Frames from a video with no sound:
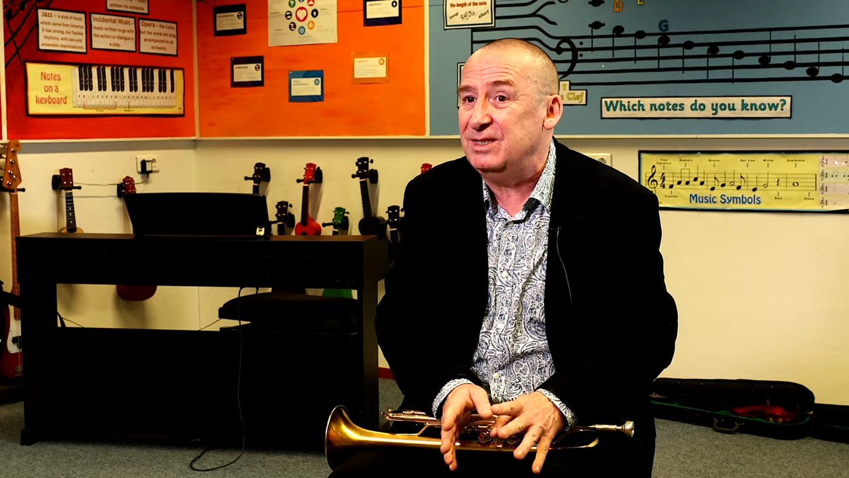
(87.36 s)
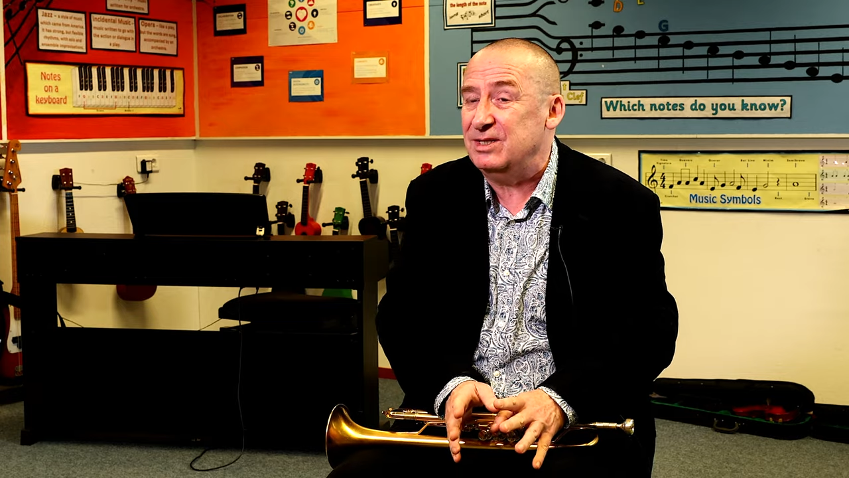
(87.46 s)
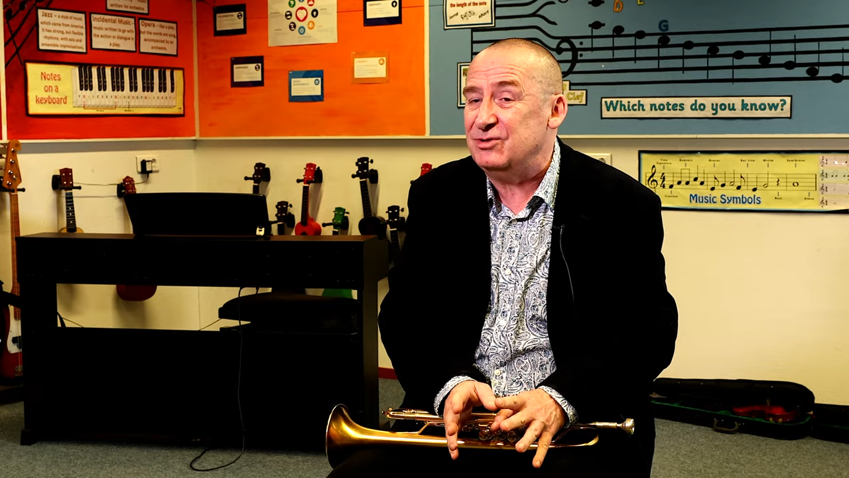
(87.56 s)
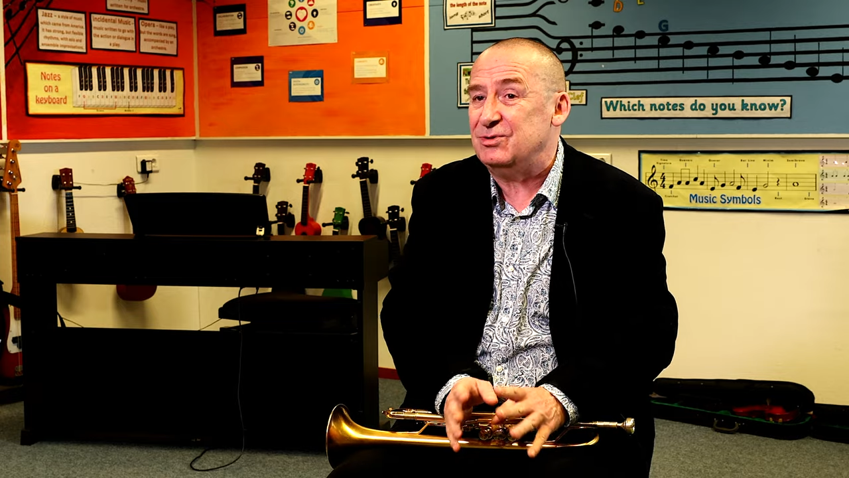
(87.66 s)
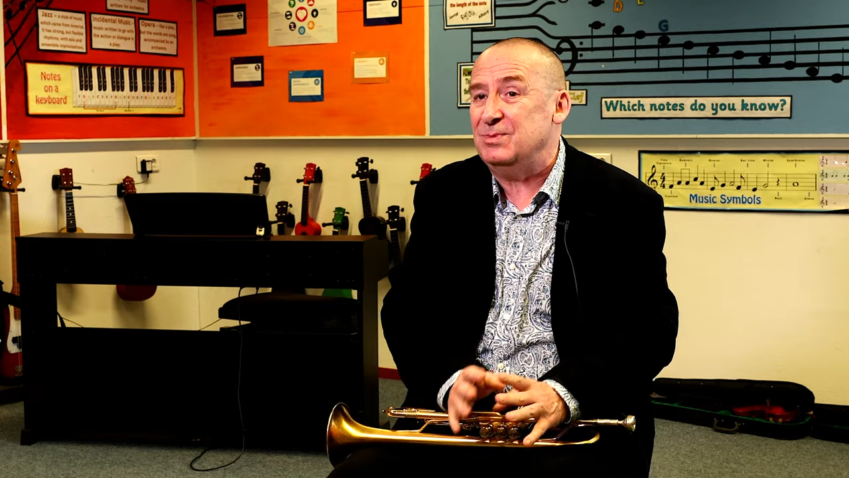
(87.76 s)
the
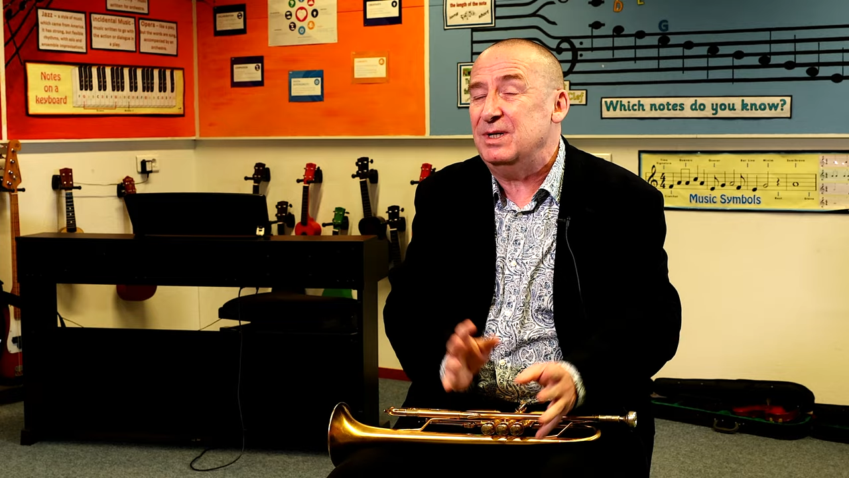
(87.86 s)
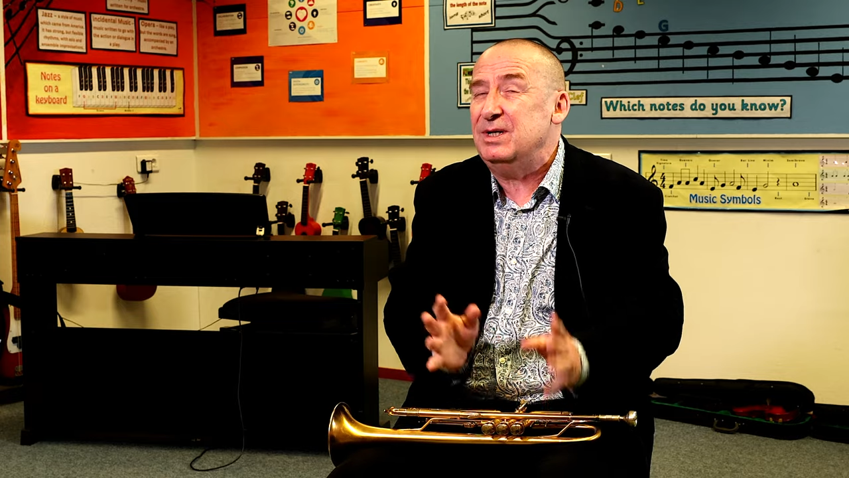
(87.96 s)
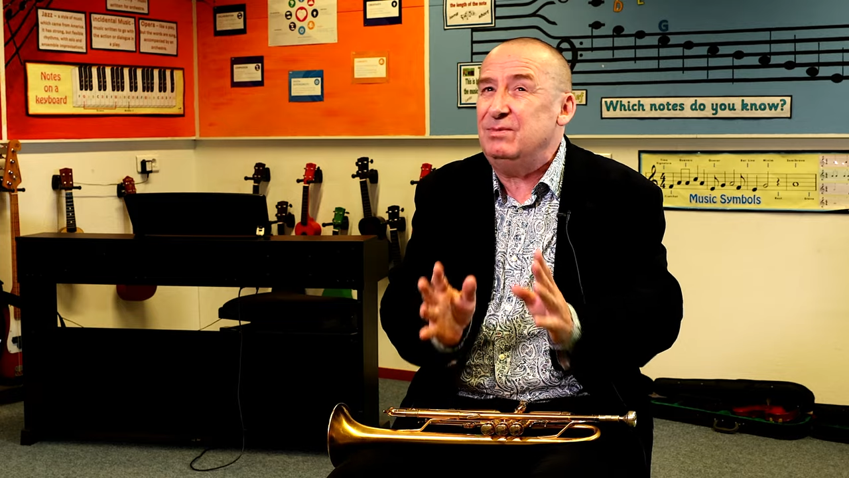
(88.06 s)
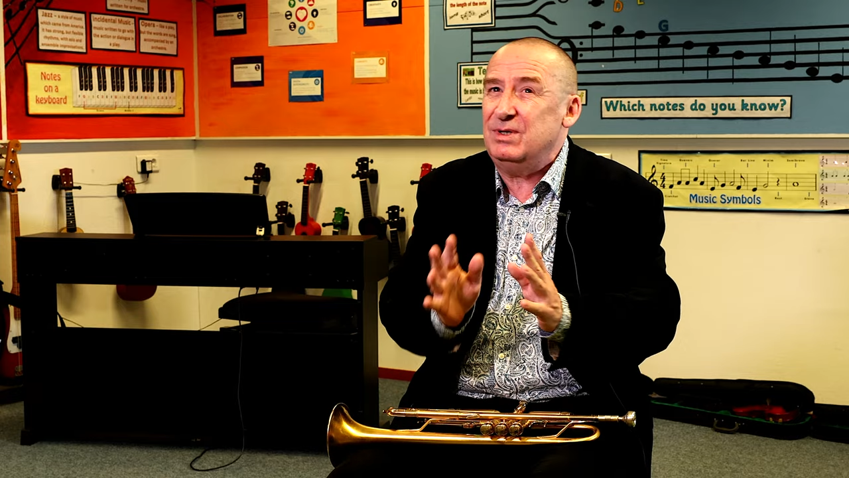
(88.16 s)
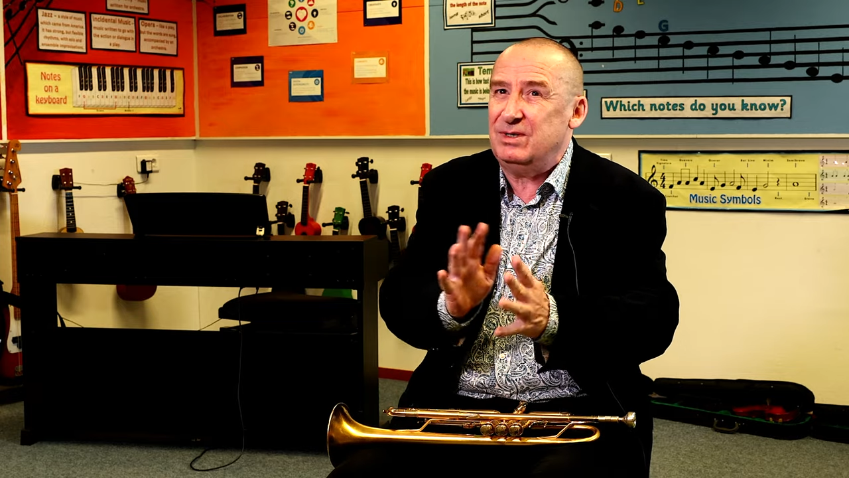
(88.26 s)
instrument,
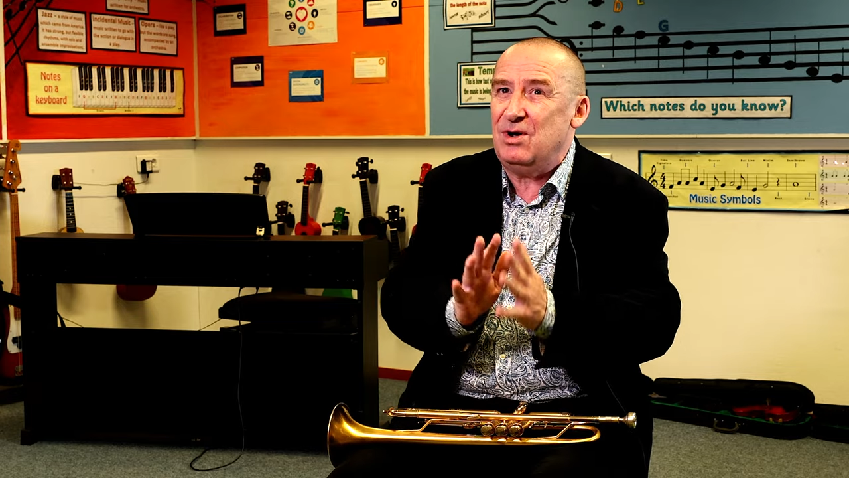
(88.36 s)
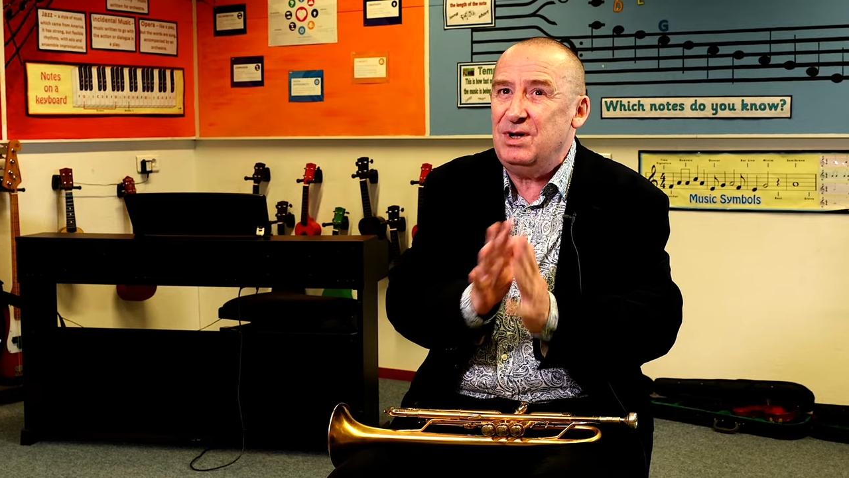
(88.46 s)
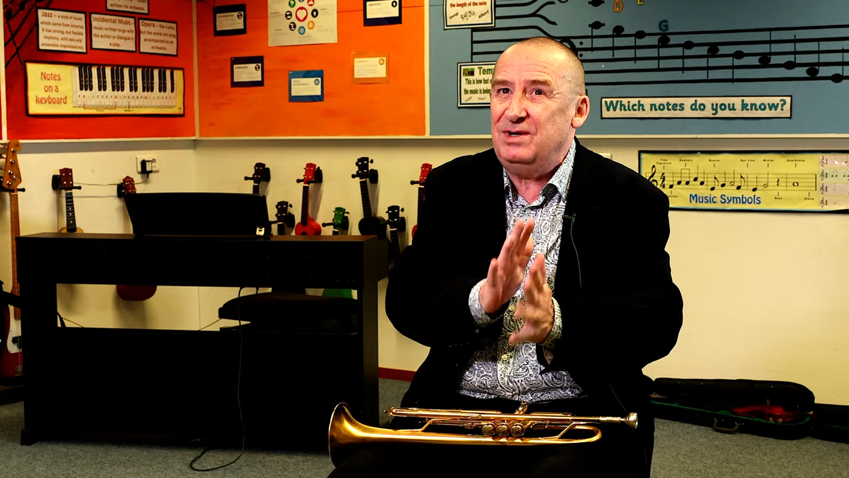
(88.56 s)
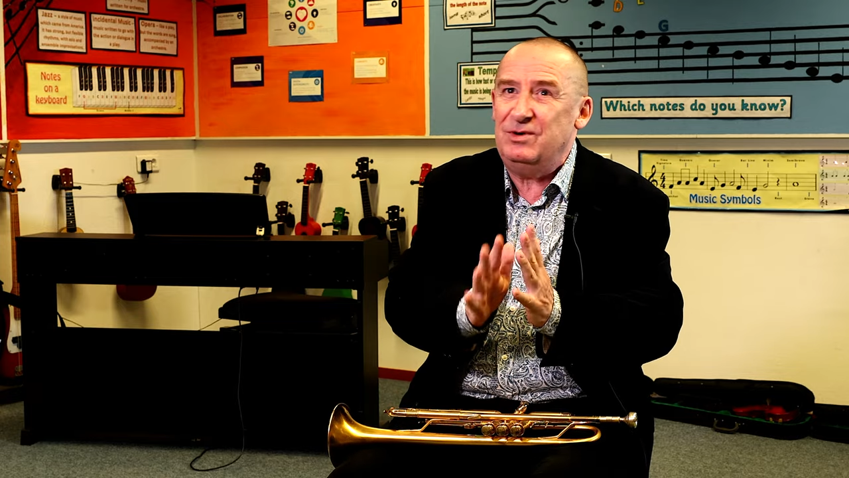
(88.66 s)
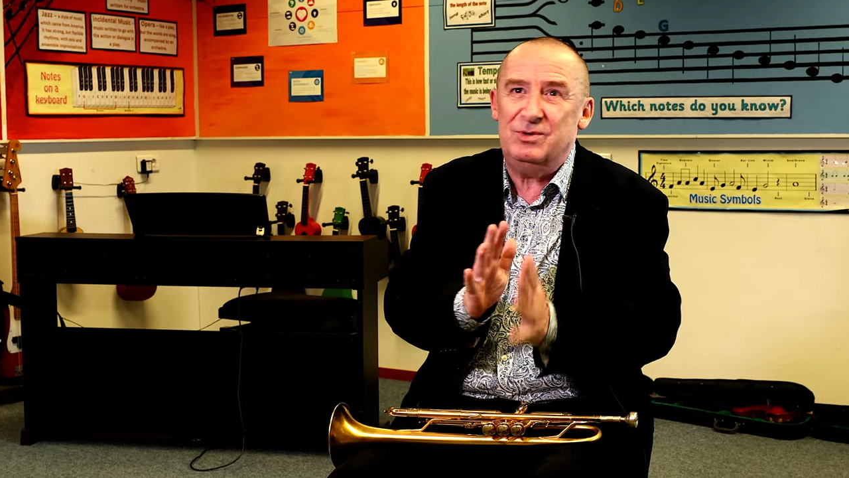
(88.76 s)
eh,
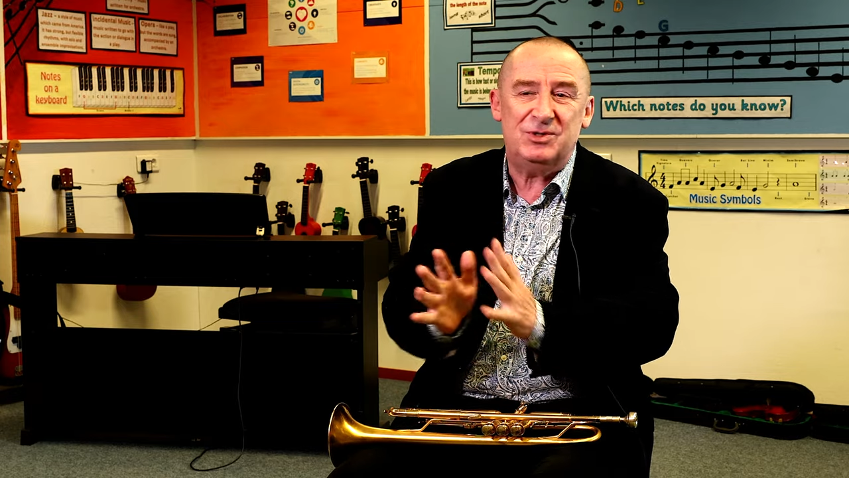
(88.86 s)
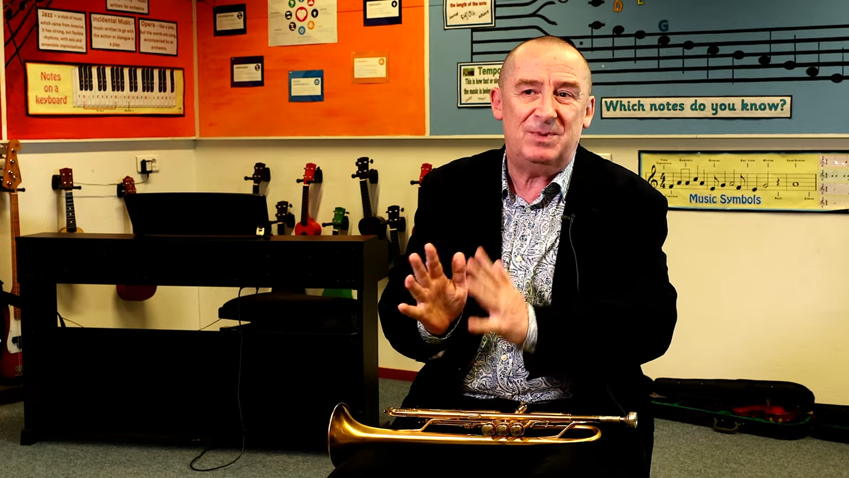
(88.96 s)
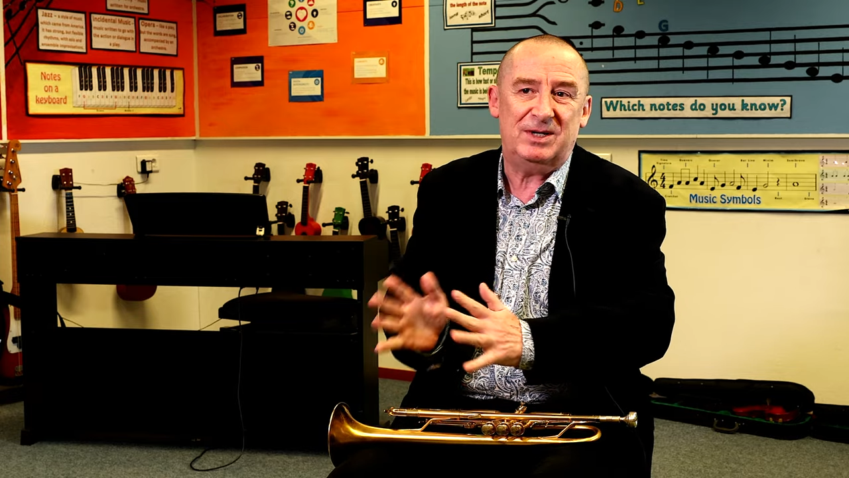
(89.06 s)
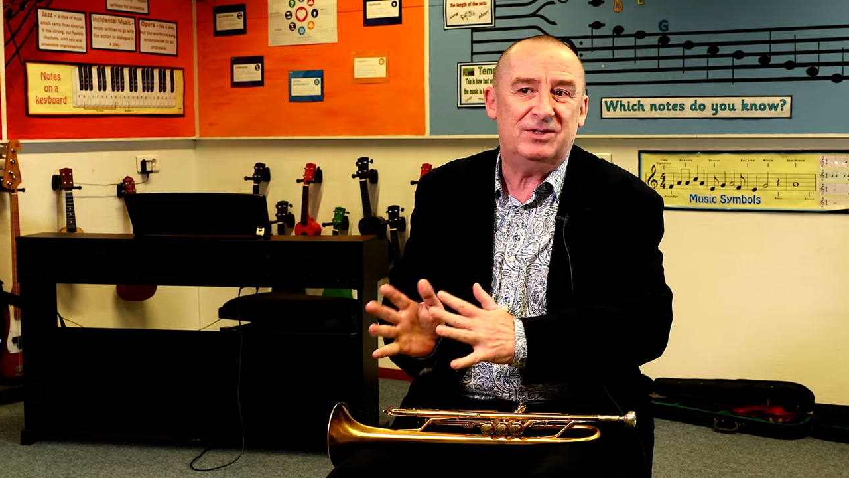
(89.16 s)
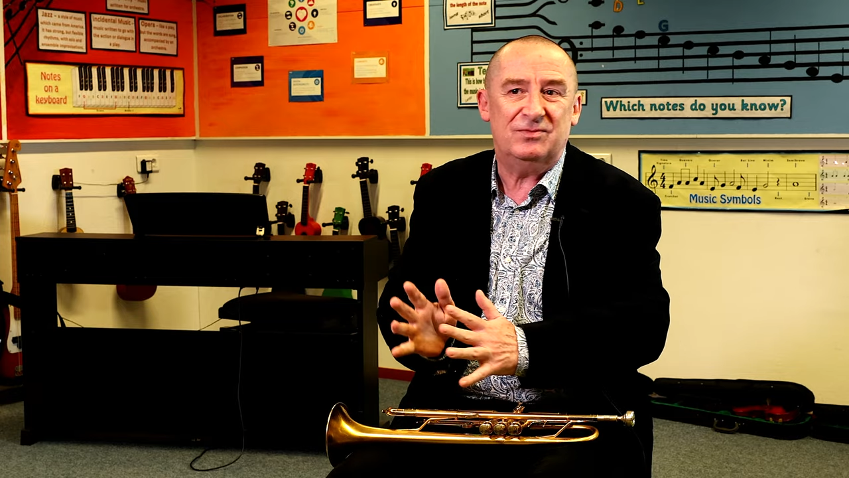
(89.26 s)
kind of
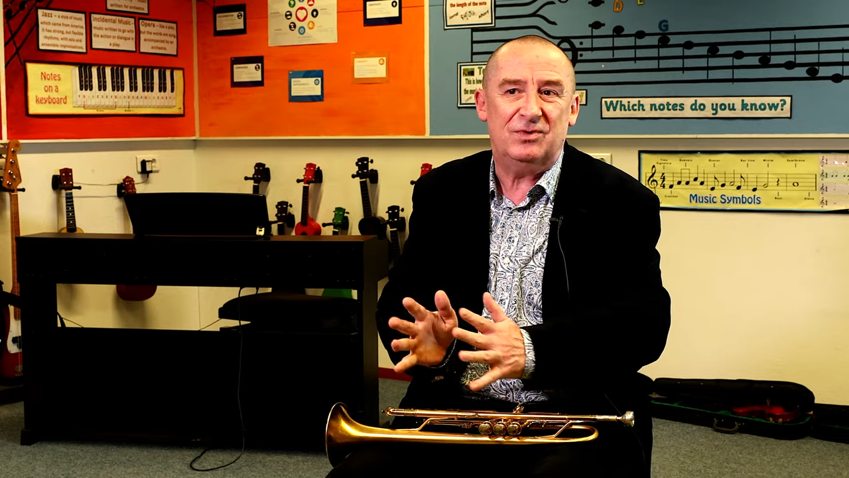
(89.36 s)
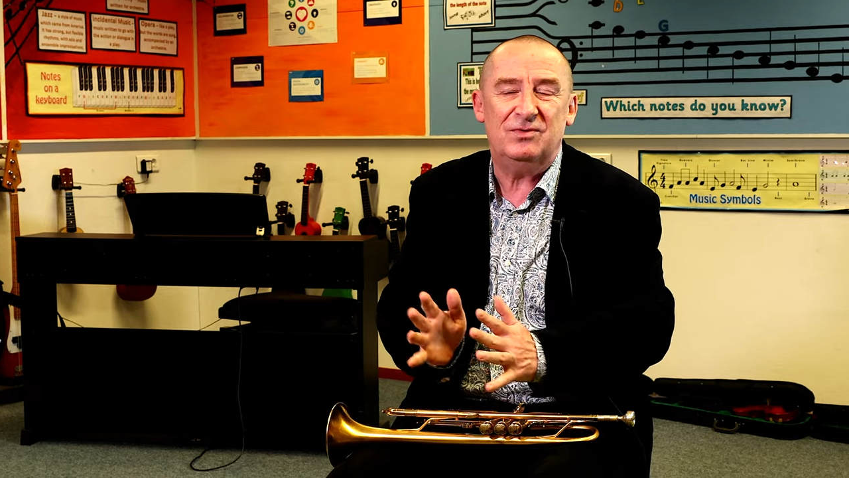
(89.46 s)
irrespective